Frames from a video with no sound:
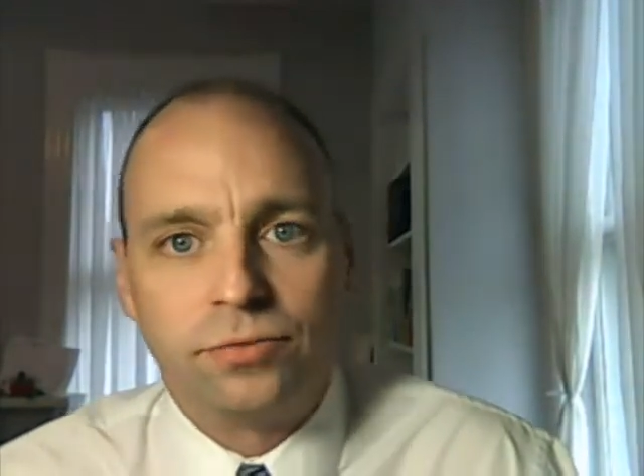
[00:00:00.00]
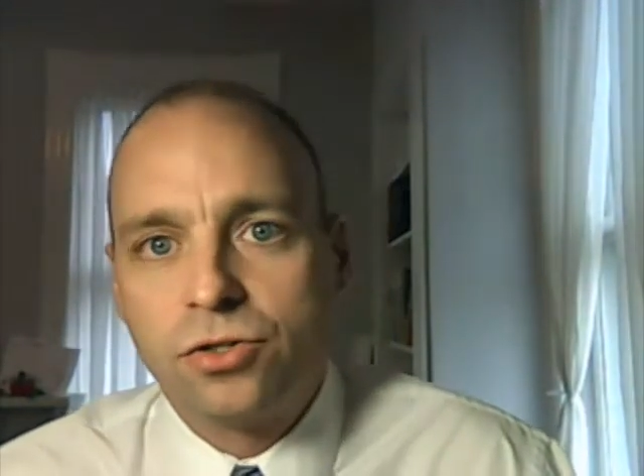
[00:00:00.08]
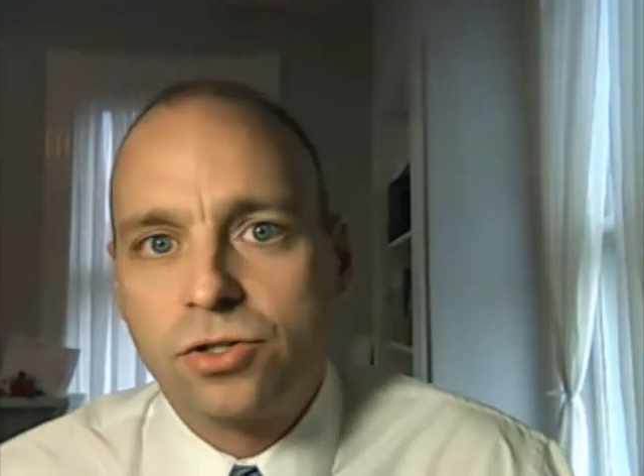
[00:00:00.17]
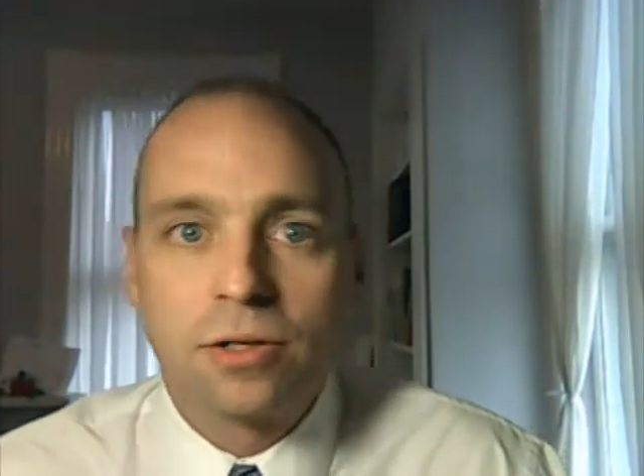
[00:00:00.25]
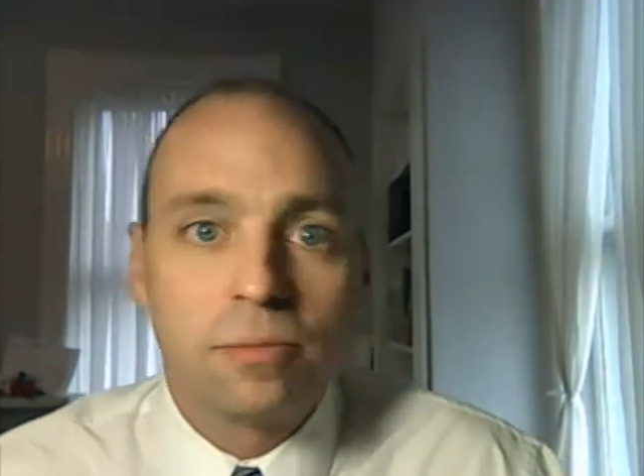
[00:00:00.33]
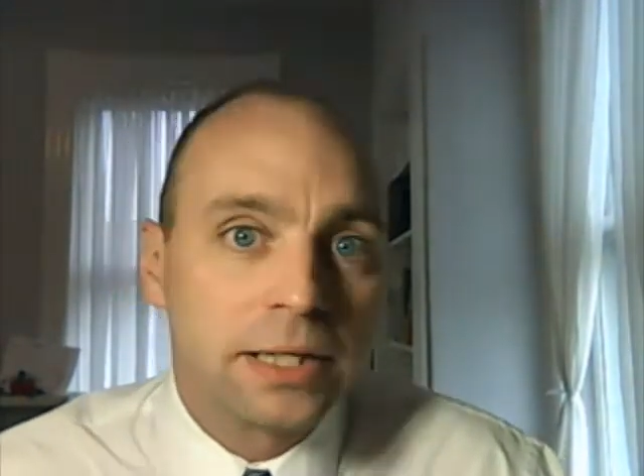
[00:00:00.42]

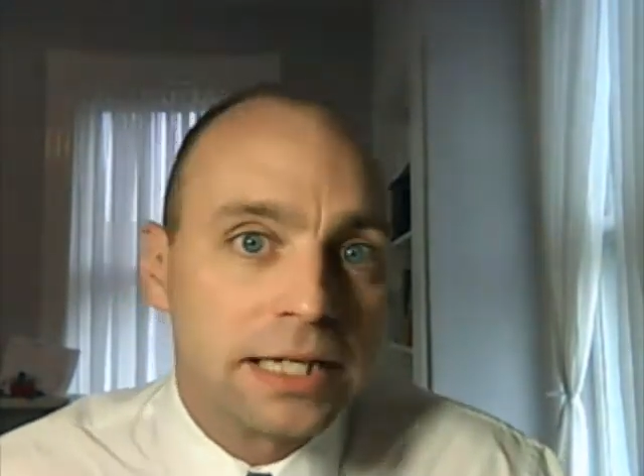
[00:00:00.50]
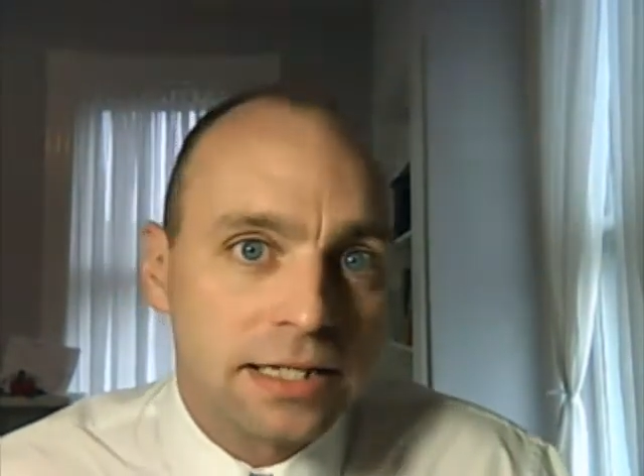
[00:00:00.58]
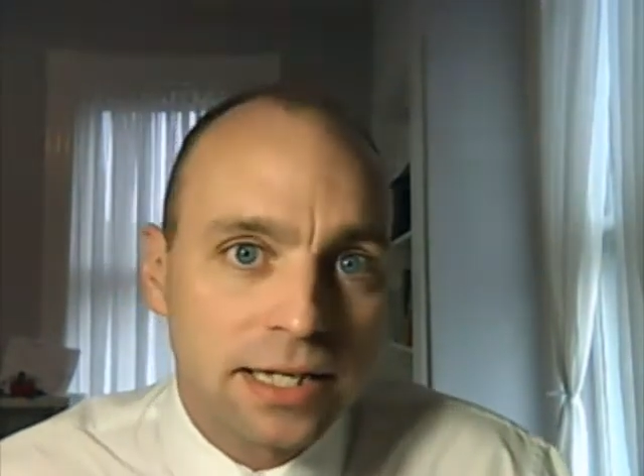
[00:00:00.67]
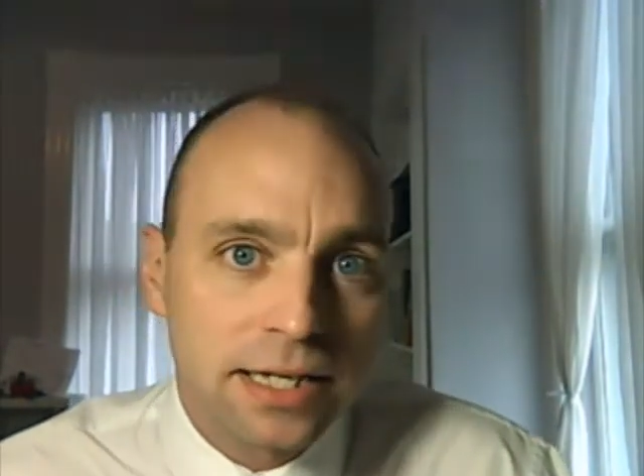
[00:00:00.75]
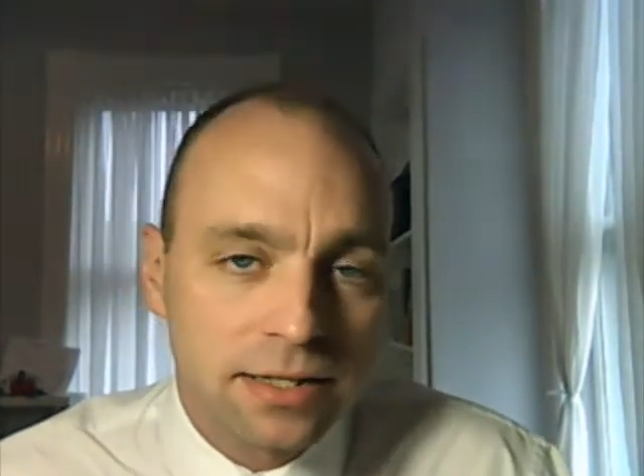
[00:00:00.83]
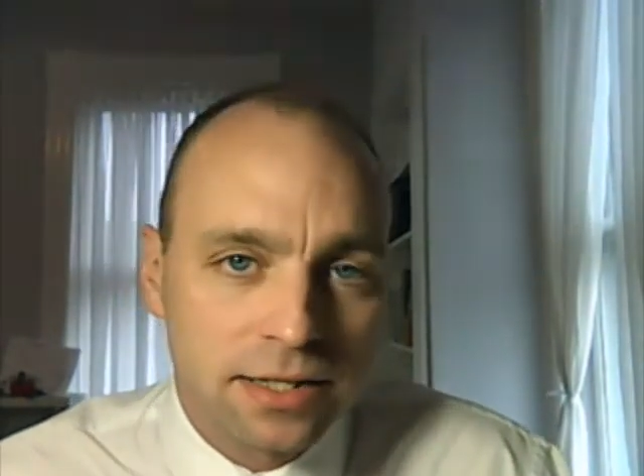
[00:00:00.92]
use complete
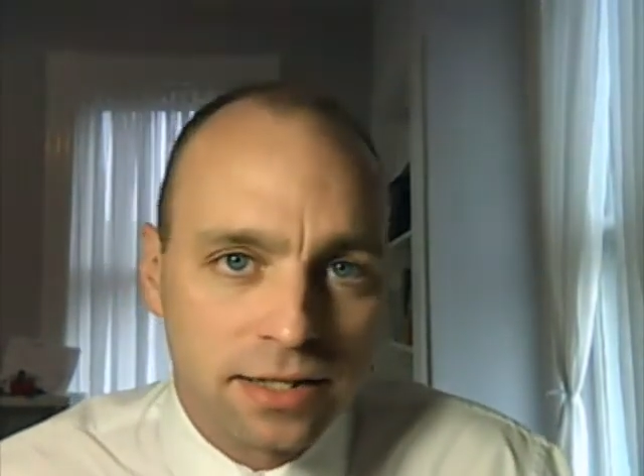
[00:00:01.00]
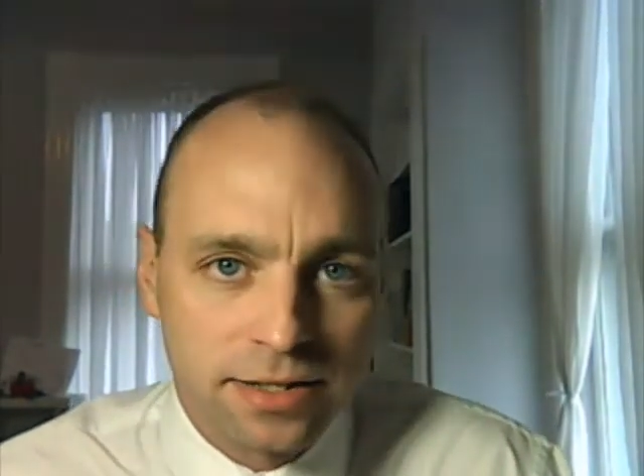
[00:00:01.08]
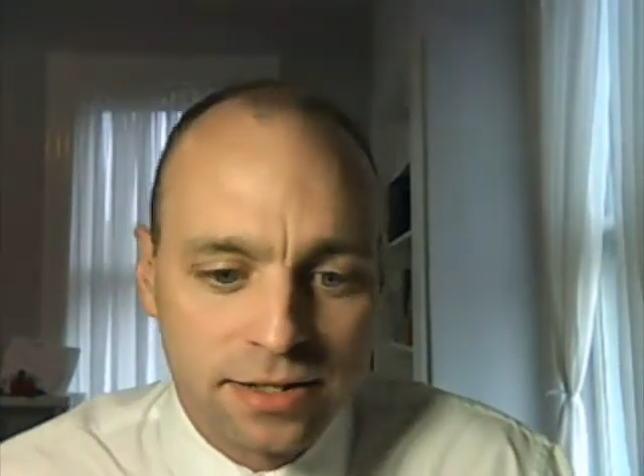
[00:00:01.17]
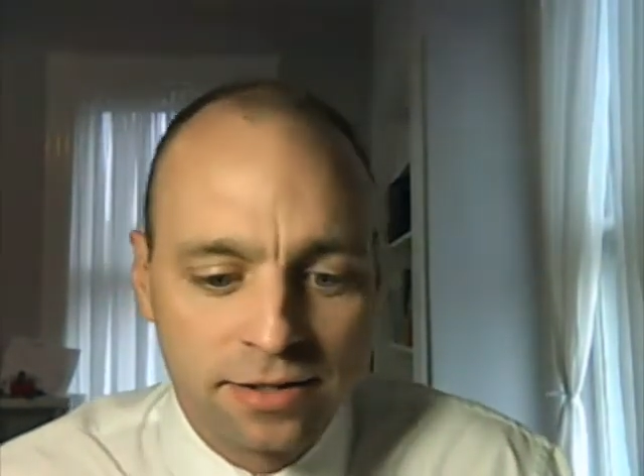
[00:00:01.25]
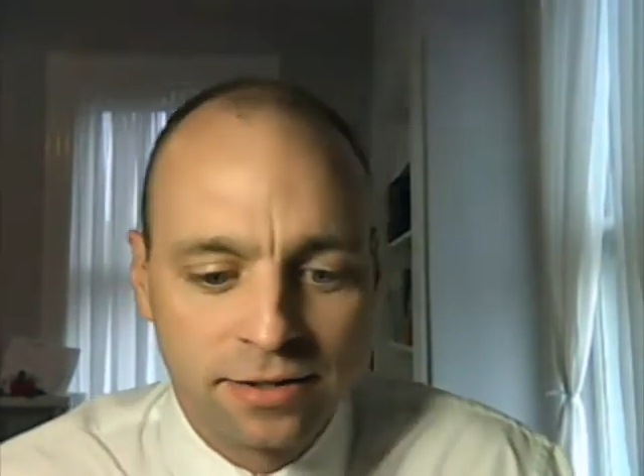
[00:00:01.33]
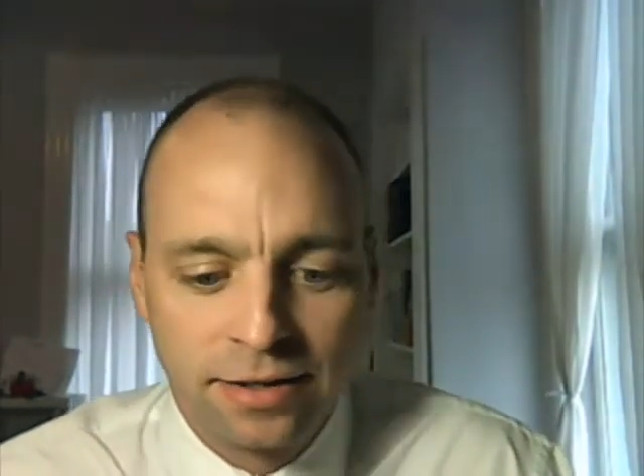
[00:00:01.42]

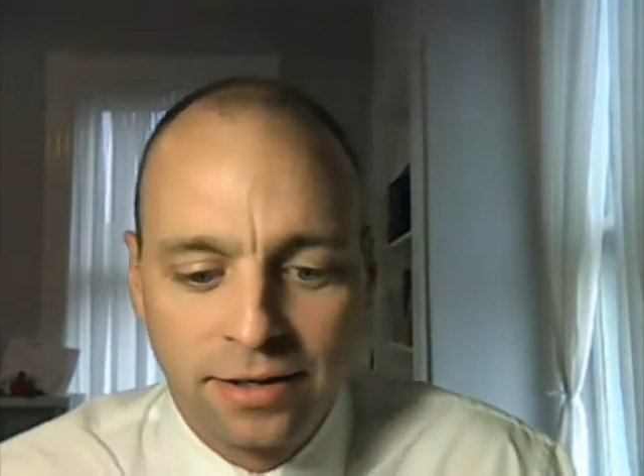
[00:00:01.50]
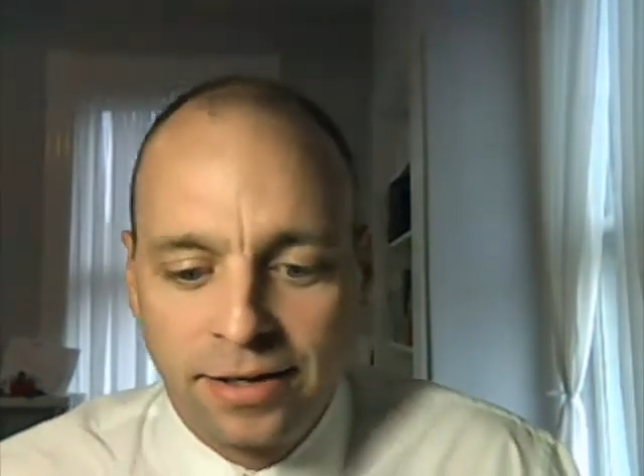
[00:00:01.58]
sentences.